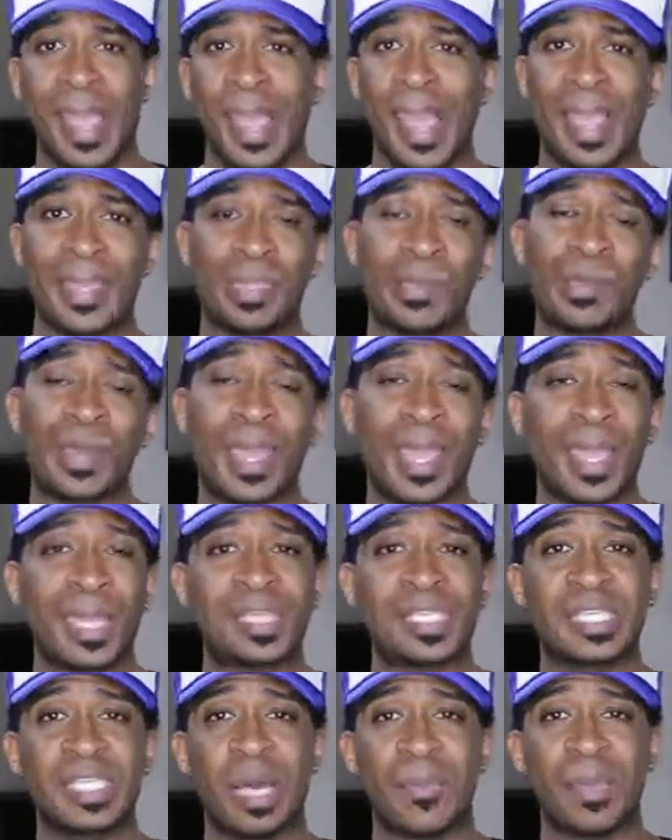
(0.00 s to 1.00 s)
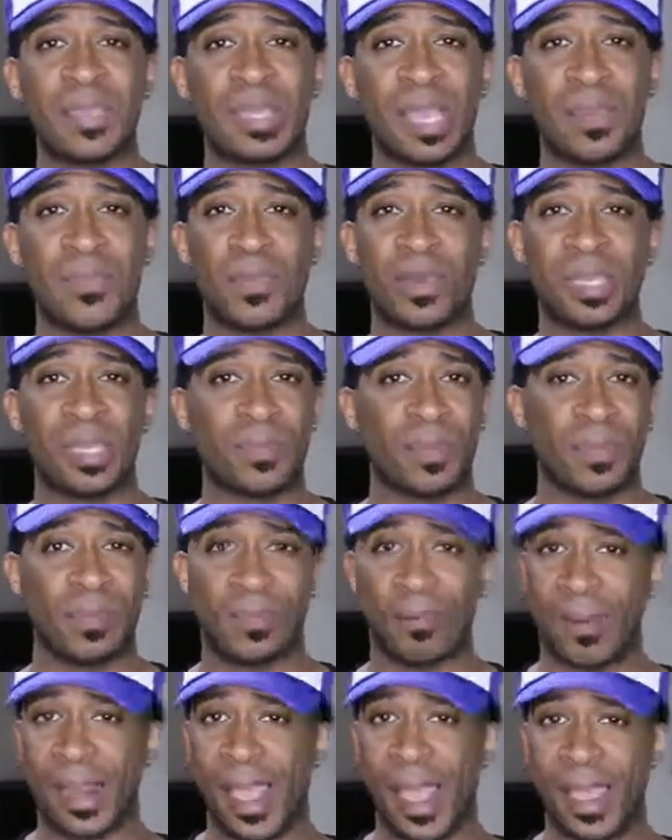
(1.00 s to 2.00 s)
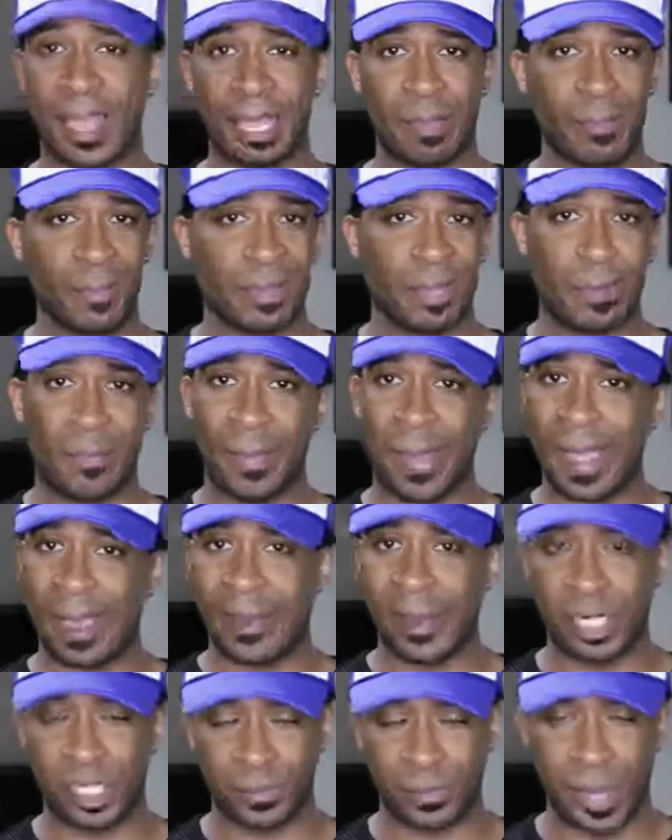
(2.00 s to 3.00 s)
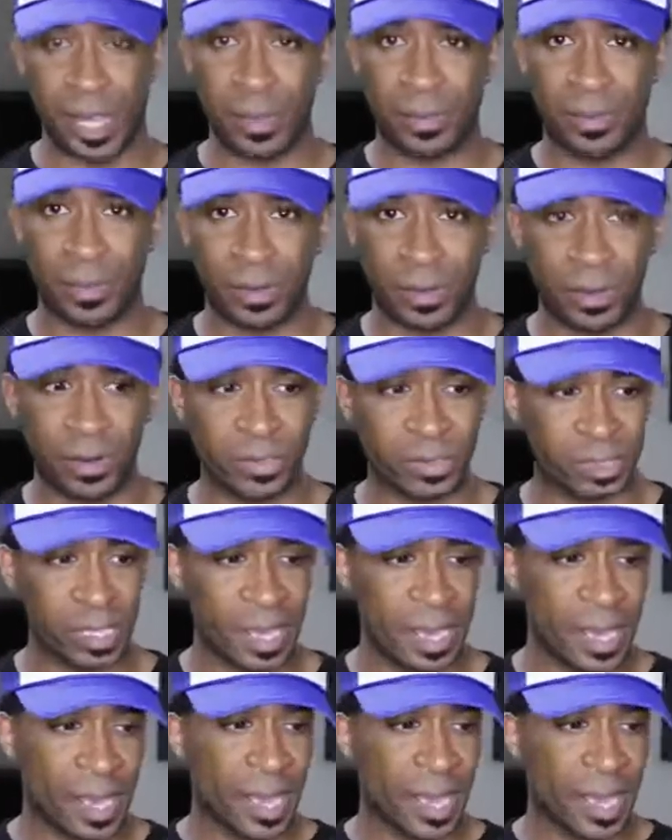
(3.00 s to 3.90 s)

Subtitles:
And you can't tell me they wouldn't have been bragging with the marriage papers